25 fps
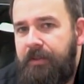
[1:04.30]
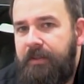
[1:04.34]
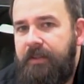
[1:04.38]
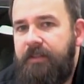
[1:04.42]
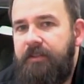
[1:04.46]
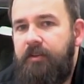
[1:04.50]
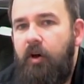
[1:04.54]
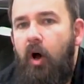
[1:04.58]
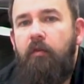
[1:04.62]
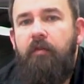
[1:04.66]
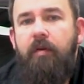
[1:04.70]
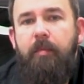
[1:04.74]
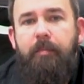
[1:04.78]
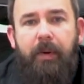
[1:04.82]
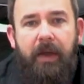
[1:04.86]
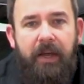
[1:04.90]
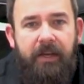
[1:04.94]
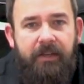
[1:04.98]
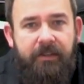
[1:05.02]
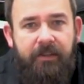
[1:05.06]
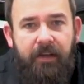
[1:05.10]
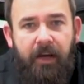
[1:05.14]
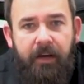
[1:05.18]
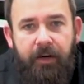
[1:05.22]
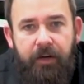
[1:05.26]

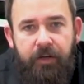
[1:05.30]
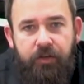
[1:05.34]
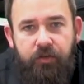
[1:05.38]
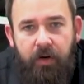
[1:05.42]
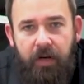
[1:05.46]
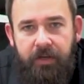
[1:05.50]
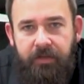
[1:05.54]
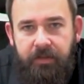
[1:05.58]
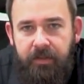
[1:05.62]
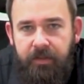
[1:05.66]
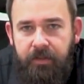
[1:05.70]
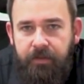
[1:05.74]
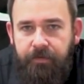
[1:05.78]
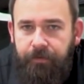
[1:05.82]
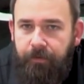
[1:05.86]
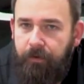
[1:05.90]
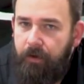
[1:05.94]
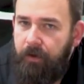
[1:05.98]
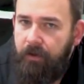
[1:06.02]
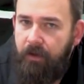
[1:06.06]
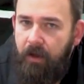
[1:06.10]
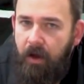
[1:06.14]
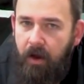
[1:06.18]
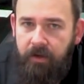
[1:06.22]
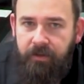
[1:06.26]
solvent-based tire dressings for a
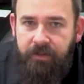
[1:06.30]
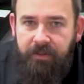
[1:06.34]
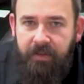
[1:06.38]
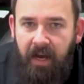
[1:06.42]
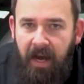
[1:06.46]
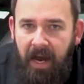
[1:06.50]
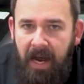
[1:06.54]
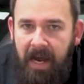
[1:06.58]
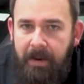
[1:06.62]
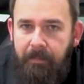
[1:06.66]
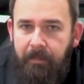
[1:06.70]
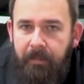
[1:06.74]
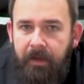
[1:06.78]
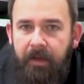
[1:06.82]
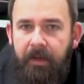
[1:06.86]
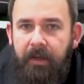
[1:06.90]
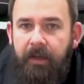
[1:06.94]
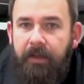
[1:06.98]
long time.